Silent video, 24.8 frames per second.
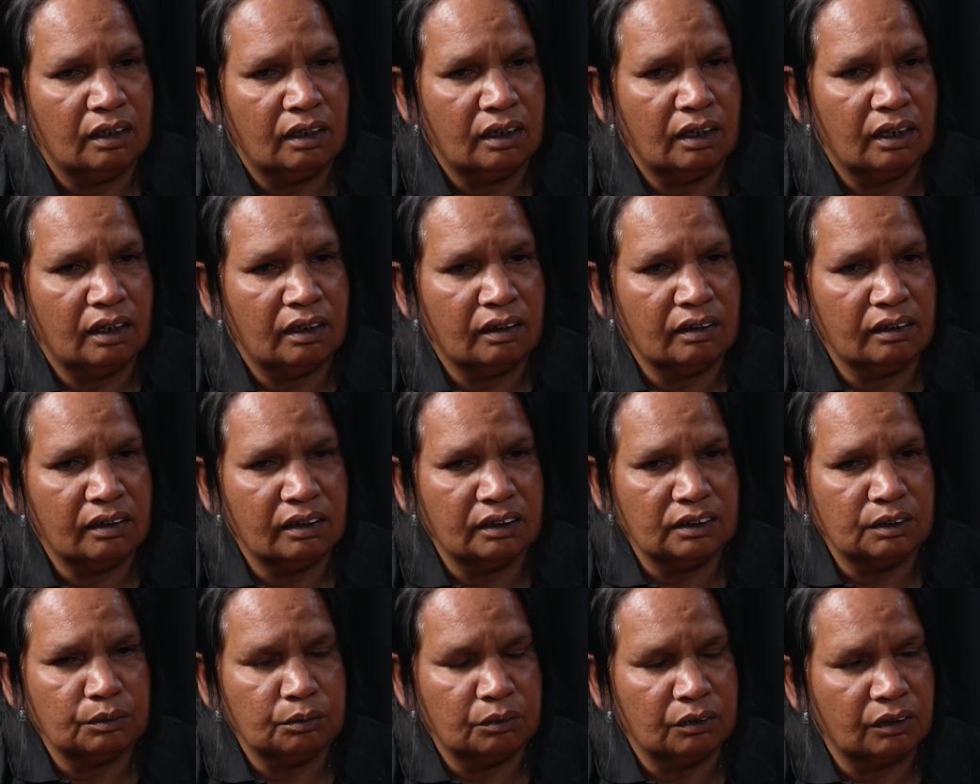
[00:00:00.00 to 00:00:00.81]
and
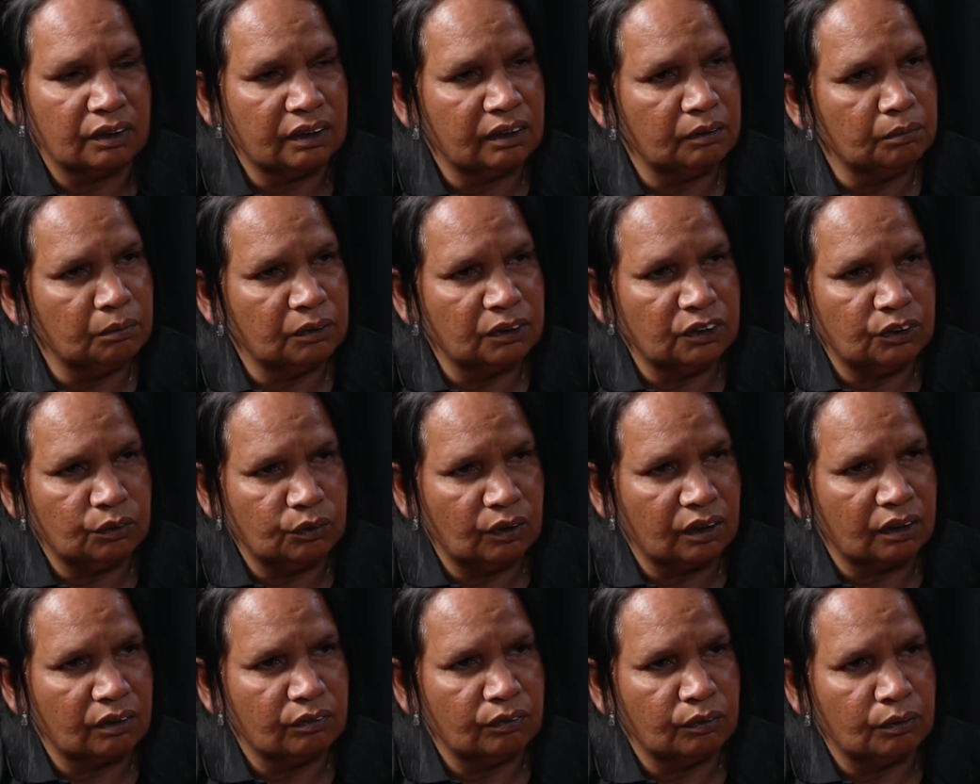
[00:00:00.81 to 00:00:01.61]
that's where I get my
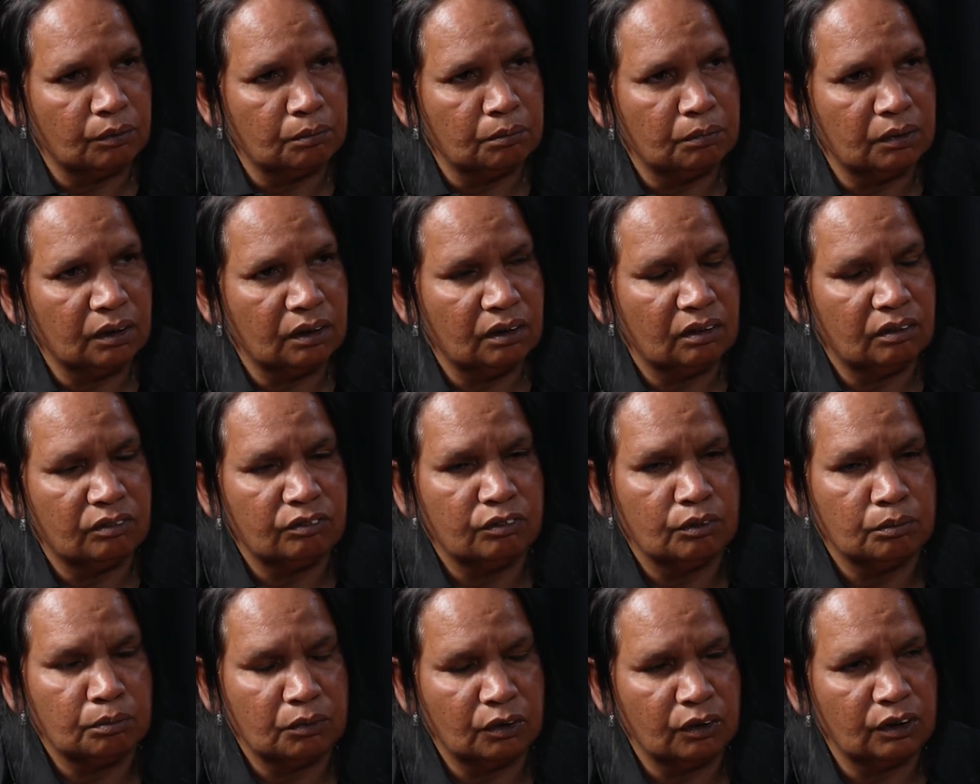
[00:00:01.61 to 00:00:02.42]
strength from
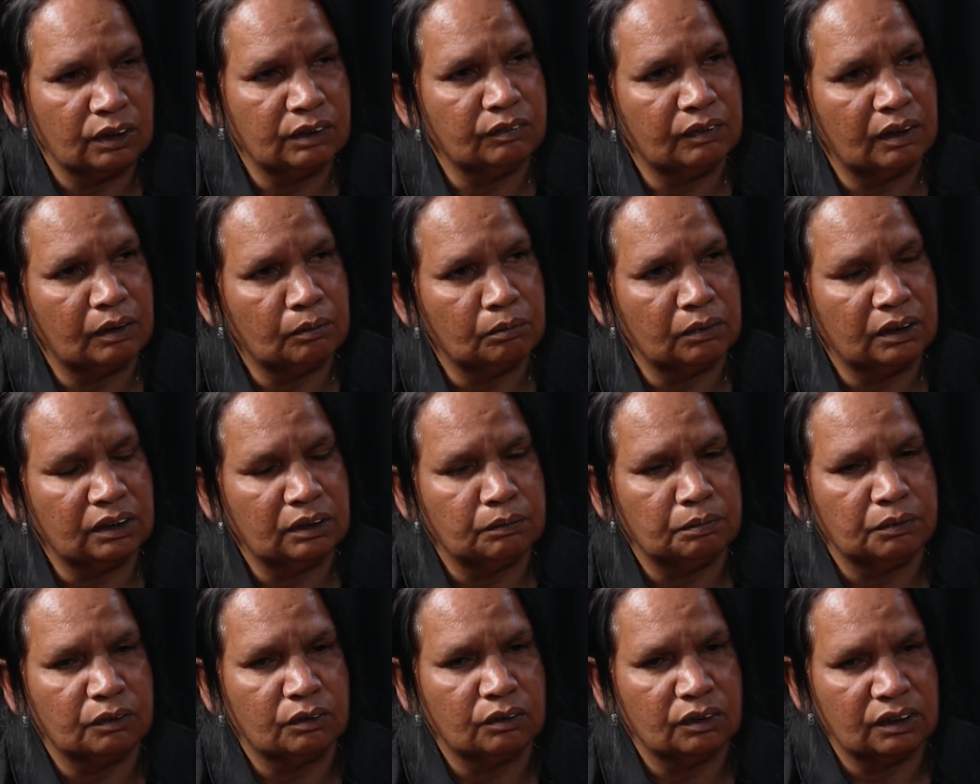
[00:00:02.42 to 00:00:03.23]
those families,
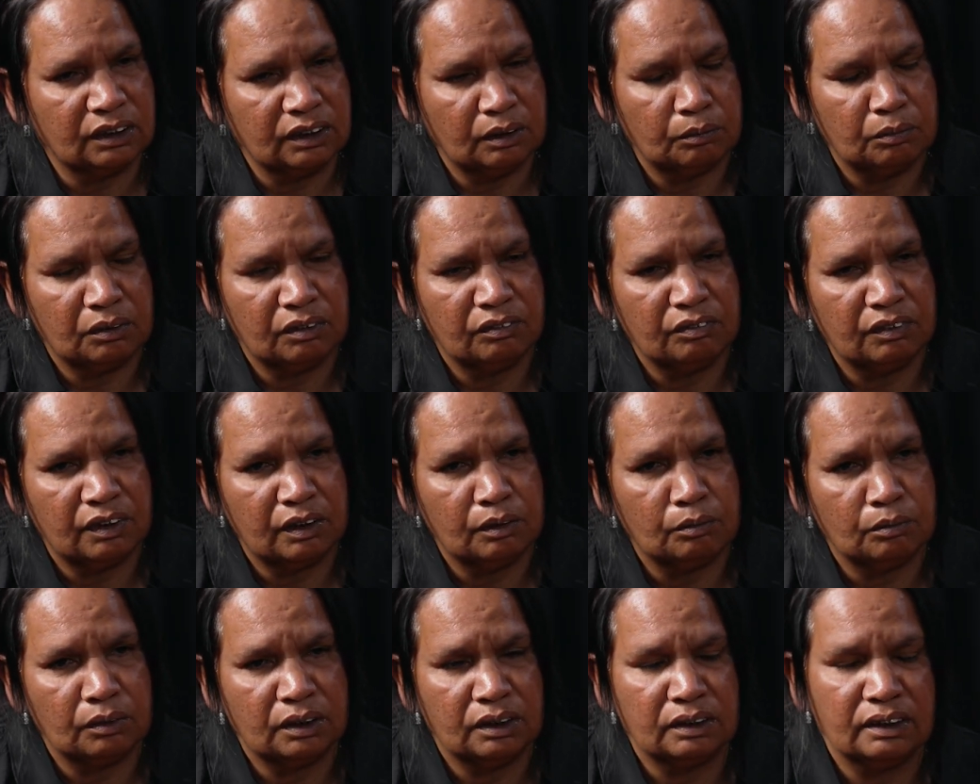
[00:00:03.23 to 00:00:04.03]
because some of the
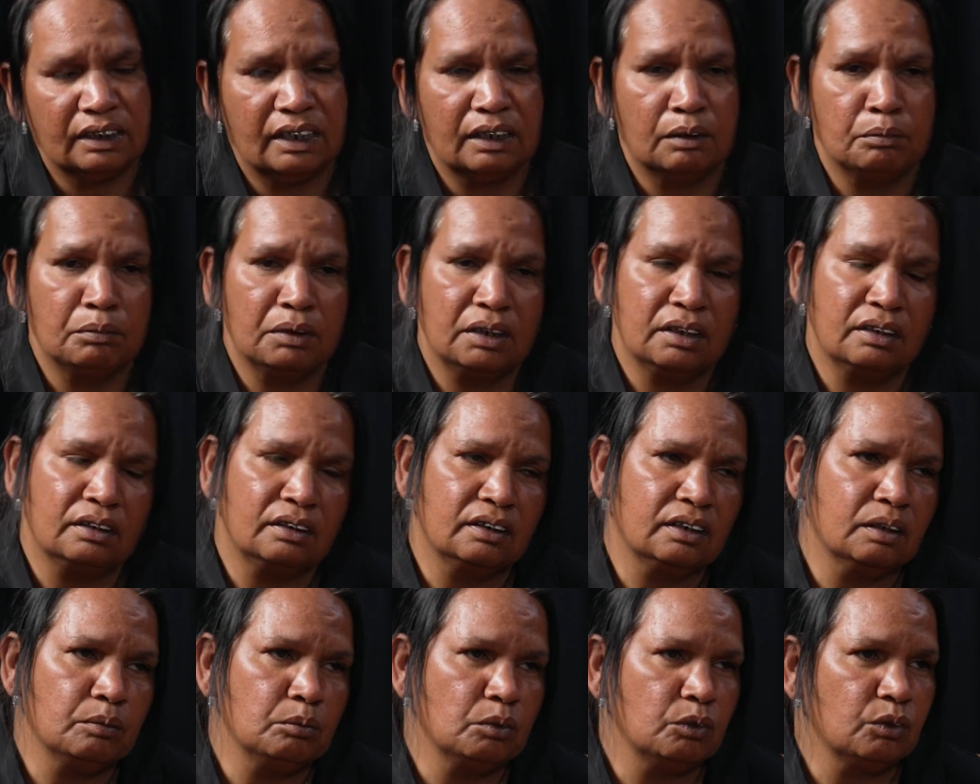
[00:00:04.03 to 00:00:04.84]
families, "Hey
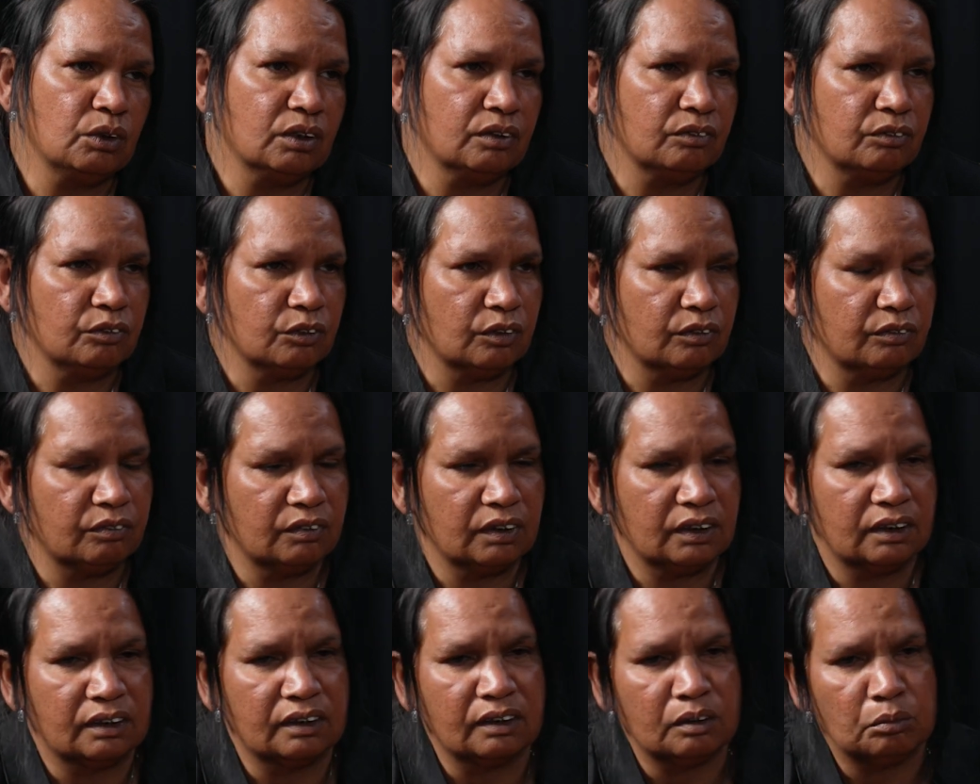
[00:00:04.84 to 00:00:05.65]
Megan, come around for a
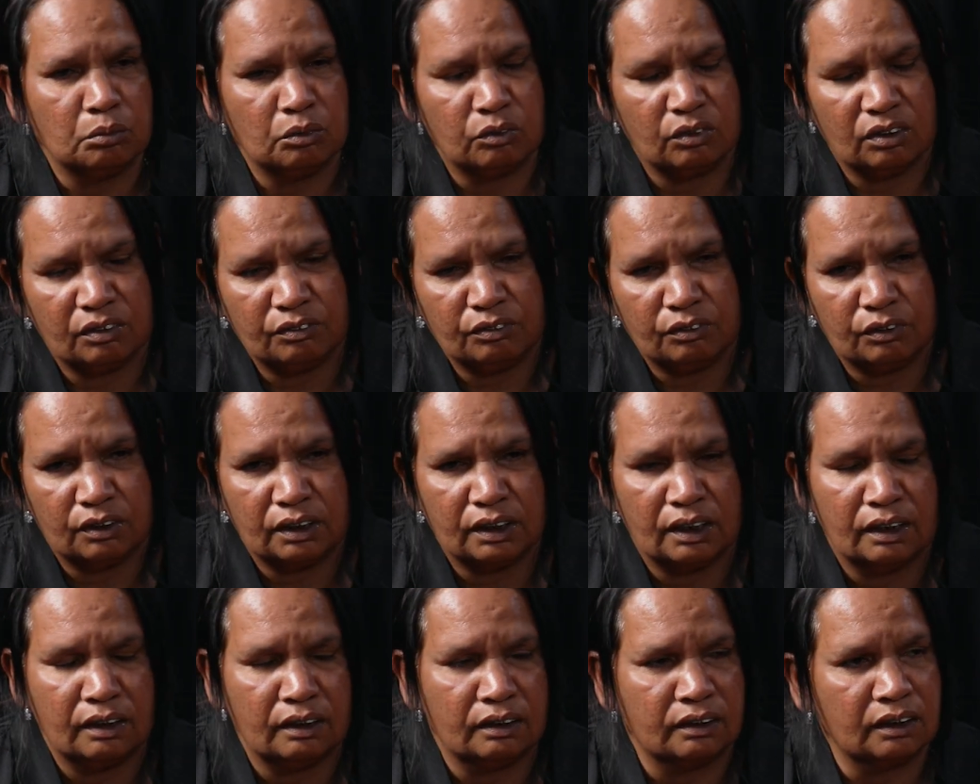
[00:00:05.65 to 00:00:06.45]
feed, come around for a
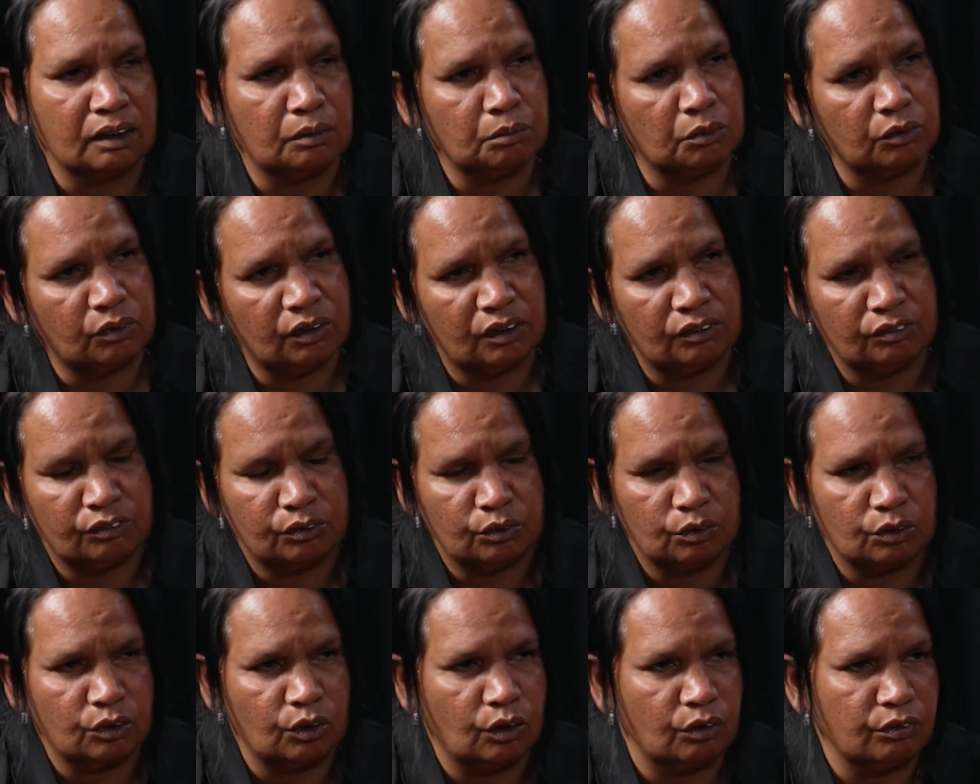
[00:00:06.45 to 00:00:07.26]
yarn, come around for
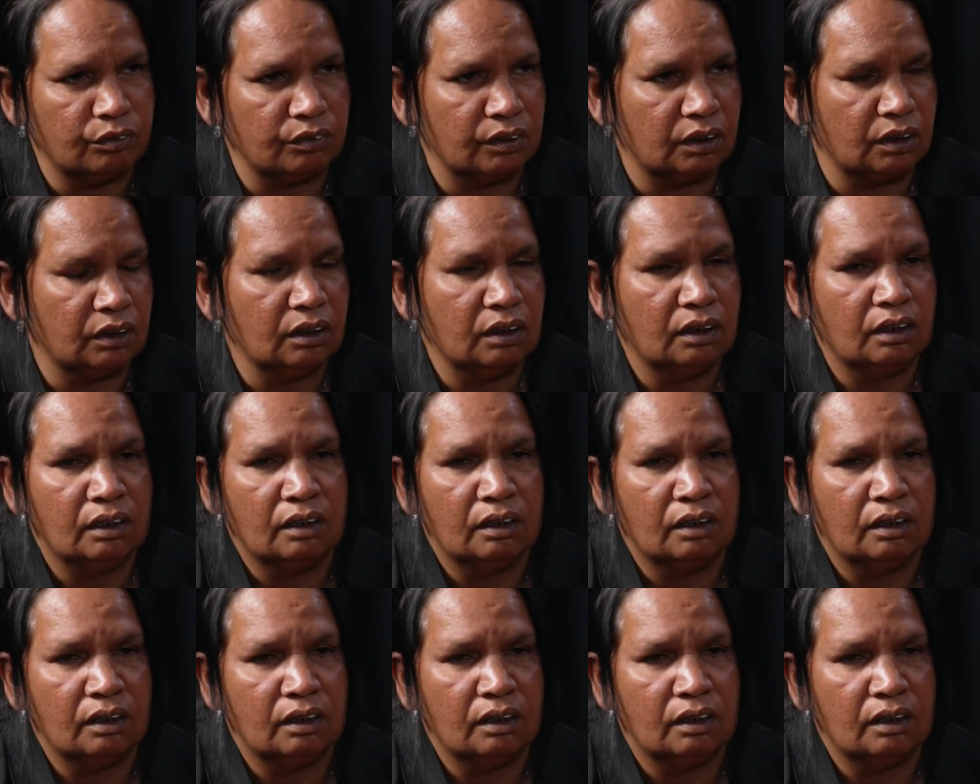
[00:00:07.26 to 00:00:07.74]
a coffee."